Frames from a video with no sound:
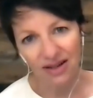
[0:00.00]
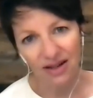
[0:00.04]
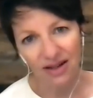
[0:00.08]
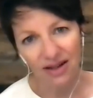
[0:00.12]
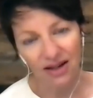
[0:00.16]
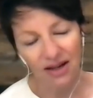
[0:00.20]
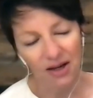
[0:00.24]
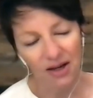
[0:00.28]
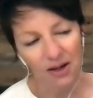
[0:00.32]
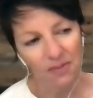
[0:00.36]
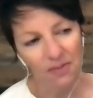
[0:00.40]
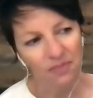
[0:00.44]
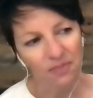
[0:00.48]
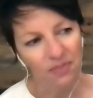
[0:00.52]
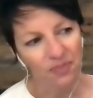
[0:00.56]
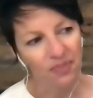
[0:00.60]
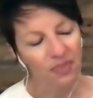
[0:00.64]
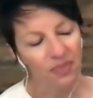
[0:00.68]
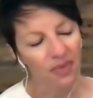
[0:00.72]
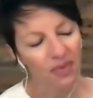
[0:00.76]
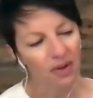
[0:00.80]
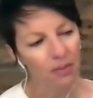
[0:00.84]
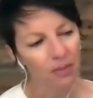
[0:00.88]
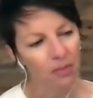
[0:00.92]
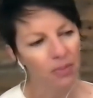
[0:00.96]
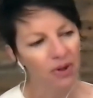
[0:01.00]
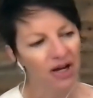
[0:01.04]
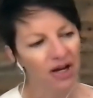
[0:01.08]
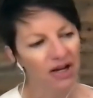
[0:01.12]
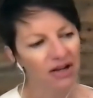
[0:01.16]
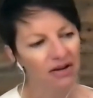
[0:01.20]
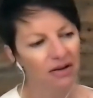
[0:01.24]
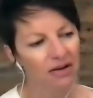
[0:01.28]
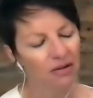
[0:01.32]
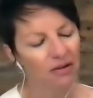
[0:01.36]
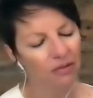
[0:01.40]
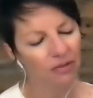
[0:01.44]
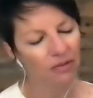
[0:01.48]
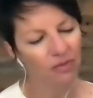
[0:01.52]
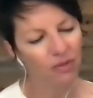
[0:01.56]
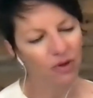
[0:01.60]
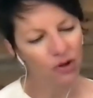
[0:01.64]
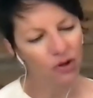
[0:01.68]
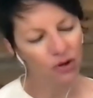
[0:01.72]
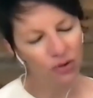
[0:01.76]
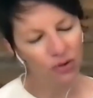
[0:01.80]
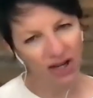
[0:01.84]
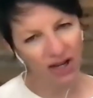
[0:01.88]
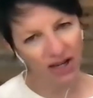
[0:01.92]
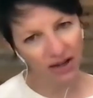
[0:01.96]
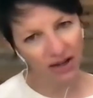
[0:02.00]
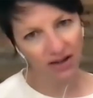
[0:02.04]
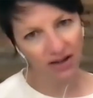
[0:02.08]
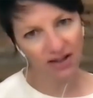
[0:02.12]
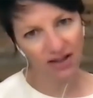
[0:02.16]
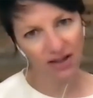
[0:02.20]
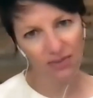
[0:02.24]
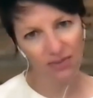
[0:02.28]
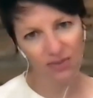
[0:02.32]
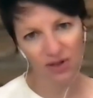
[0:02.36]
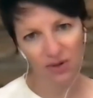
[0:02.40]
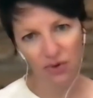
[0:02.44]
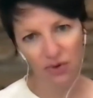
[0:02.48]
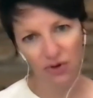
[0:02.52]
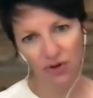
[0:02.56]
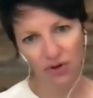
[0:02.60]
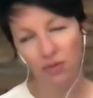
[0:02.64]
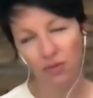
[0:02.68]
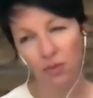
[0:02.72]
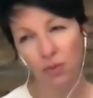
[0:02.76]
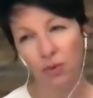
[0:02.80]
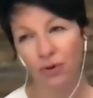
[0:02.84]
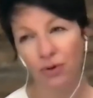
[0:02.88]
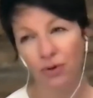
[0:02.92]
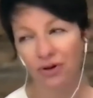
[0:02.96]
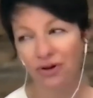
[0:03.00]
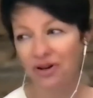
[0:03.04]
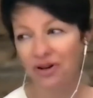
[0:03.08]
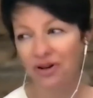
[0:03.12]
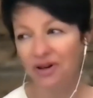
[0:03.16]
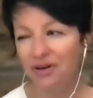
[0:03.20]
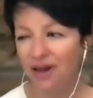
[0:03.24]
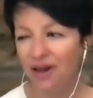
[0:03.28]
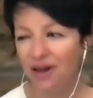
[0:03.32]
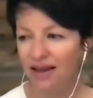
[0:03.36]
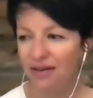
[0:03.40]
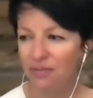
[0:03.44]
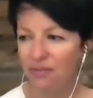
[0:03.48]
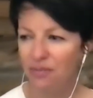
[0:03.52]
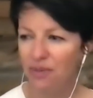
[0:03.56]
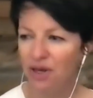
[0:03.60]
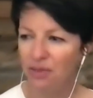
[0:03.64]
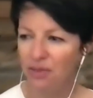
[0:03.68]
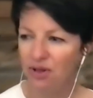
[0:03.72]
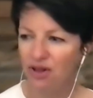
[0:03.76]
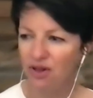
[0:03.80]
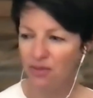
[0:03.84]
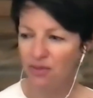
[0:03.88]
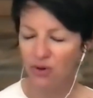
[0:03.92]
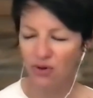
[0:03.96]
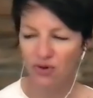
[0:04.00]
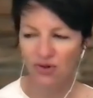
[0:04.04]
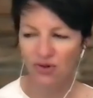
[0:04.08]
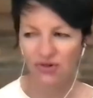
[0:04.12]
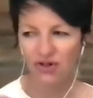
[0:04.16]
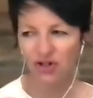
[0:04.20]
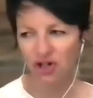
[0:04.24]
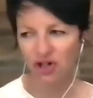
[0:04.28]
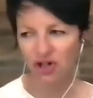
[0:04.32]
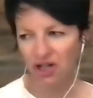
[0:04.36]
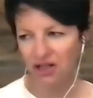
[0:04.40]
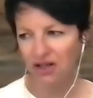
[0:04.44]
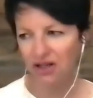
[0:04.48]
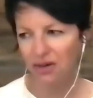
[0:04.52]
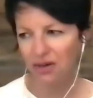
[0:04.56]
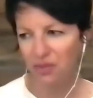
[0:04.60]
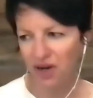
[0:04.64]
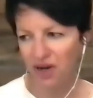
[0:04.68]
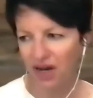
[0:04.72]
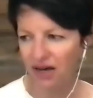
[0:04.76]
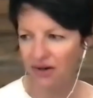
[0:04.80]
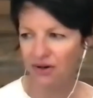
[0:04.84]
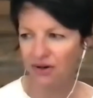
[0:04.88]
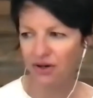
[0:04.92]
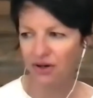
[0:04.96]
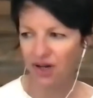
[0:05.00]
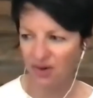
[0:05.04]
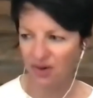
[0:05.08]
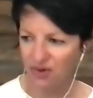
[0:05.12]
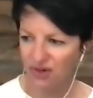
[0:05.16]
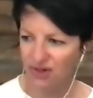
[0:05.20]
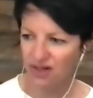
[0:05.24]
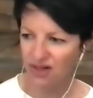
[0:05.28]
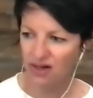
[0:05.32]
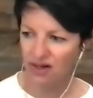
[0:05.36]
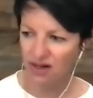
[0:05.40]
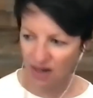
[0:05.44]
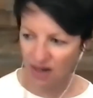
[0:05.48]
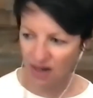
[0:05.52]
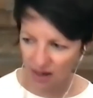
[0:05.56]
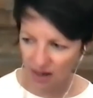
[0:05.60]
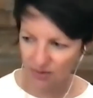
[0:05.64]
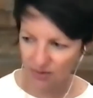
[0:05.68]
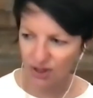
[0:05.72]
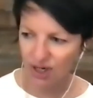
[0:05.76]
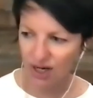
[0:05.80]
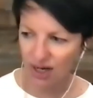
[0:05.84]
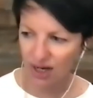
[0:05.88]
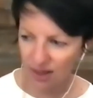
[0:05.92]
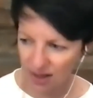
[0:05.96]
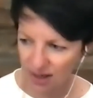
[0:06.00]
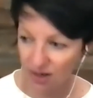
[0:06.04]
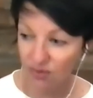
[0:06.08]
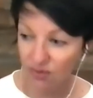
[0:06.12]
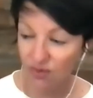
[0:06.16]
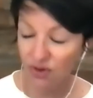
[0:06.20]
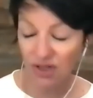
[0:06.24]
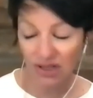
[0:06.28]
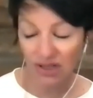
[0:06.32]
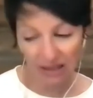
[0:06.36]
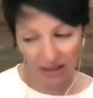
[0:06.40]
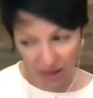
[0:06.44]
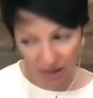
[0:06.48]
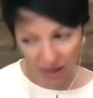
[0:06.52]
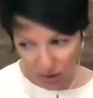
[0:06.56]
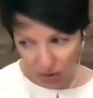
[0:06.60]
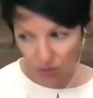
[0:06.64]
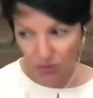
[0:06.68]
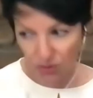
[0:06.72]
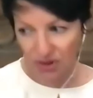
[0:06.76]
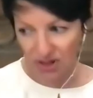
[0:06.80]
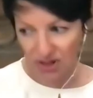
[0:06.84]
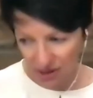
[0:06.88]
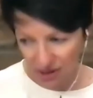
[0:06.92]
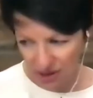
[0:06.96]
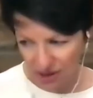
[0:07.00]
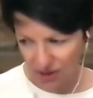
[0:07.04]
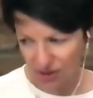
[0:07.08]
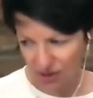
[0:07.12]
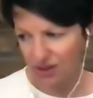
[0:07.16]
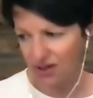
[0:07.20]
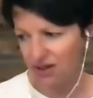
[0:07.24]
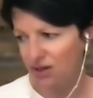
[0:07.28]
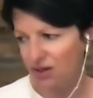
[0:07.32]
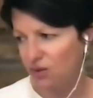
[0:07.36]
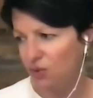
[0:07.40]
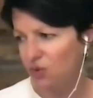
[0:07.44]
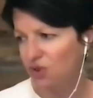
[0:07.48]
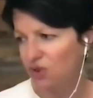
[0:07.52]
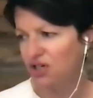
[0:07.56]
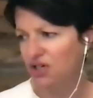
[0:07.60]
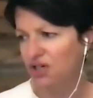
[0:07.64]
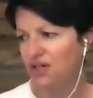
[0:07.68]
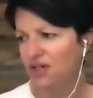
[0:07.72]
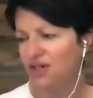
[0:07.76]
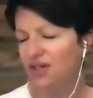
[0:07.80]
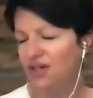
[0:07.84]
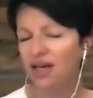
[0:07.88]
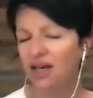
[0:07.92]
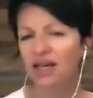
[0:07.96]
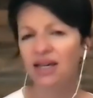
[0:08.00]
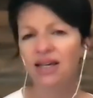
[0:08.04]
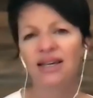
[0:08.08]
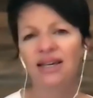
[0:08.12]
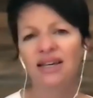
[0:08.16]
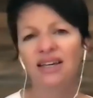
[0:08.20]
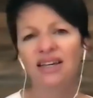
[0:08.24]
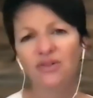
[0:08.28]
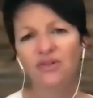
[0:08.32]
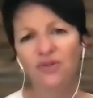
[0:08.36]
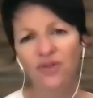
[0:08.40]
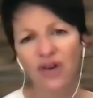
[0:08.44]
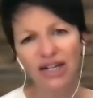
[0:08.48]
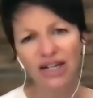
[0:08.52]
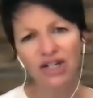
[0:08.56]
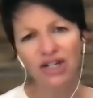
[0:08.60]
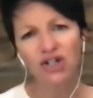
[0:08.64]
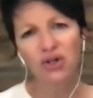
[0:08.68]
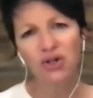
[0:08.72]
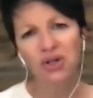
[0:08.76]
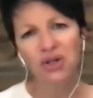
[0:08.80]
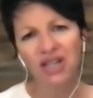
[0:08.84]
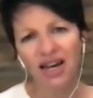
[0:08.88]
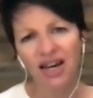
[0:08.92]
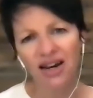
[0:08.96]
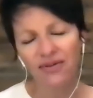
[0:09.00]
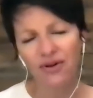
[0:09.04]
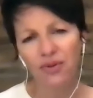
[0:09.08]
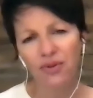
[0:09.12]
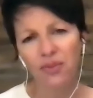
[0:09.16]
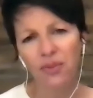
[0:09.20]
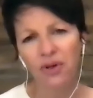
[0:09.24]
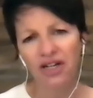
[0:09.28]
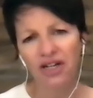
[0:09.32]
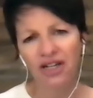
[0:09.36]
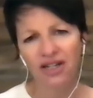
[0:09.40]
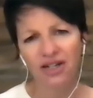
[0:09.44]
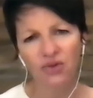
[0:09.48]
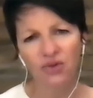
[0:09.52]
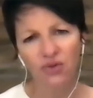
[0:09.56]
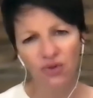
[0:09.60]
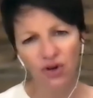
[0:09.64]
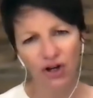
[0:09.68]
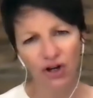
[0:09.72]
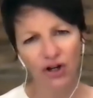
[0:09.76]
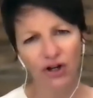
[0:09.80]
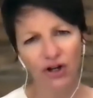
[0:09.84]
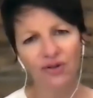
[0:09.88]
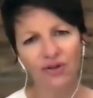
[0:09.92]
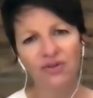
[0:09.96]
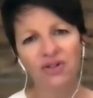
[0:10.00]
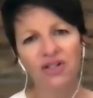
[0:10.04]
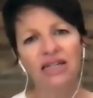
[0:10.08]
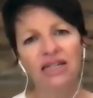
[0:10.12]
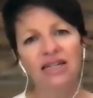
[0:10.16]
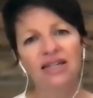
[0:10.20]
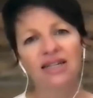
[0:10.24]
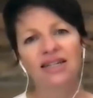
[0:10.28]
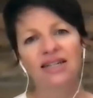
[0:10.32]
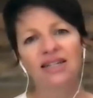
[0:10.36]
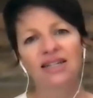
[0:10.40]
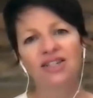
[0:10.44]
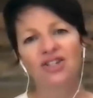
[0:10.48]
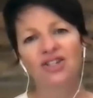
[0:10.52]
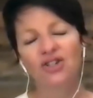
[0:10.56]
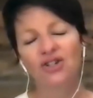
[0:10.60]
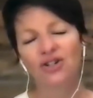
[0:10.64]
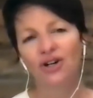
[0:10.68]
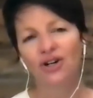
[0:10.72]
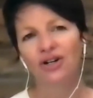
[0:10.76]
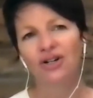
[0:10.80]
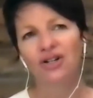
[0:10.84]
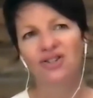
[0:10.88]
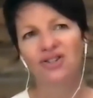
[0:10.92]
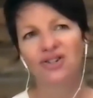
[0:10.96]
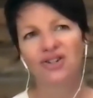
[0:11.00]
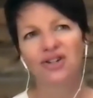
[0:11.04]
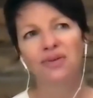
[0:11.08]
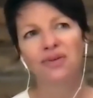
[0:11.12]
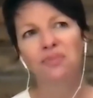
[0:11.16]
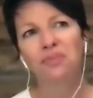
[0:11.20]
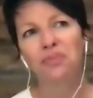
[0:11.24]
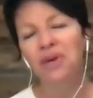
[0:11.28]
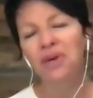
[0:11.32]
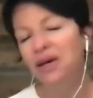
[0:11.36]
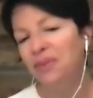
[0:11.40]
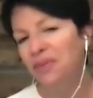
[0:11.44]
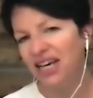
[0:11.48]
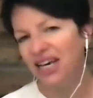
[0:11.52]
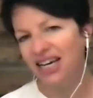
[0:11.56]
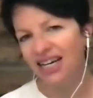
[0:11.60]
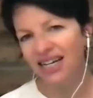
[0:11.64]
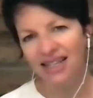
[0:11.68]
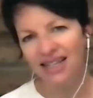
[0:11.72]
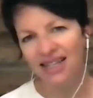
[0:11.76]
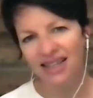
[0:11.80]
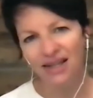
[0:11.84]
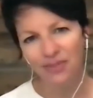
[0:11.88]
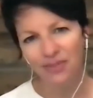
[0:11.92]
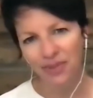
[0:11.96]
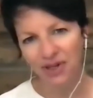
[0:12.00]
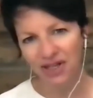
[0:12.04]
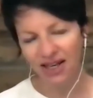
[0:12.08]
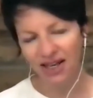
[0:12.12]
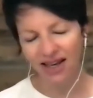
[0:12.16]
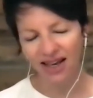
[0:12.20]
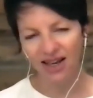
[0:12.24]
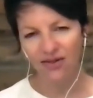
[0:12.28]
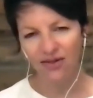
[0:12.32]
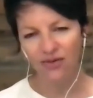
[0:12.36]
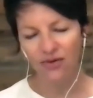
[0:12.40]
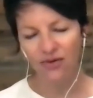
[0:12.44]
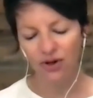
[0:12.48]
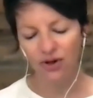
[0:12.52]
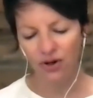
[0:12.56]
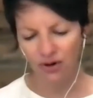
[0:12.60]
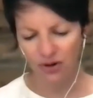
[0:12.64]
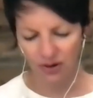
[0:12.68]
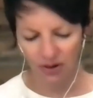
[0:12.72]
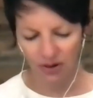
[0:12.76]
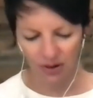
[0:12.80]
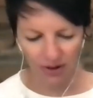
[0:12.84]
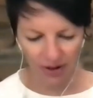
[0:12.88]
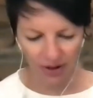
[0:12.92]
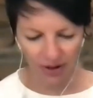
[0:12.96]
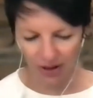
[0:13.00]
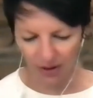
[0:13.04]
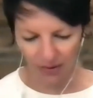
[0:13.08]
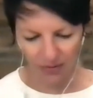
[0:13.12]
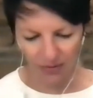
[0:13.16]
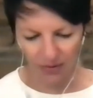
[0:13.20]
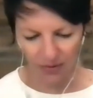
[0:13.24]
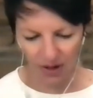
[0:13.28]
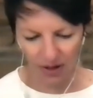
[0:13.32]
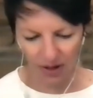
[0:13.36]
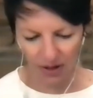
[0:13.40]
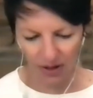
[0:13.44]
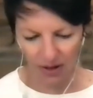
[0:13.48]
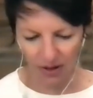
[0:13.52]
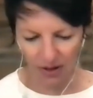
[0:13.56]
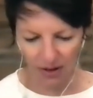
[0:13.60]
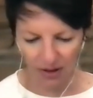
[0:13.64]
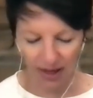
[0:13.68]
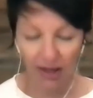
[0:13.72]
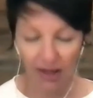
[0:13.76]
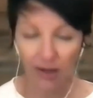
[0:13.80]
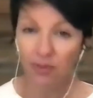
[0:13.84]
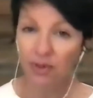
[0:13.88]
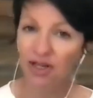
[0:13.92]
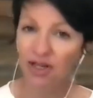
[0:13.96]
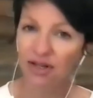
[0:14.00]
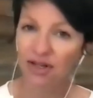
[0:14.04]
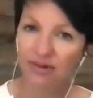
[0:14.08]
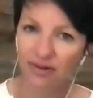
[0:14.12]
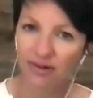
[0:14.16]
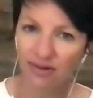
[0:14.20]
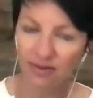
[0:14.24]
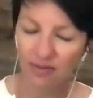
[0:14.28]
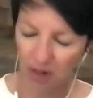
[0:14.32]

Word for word: Um, but you hit on something really important and maybe the most chilling pattern I've seen in every high conflict, including Gary's, which is eventually everybody involved starts to mimic the behavior of their enemies.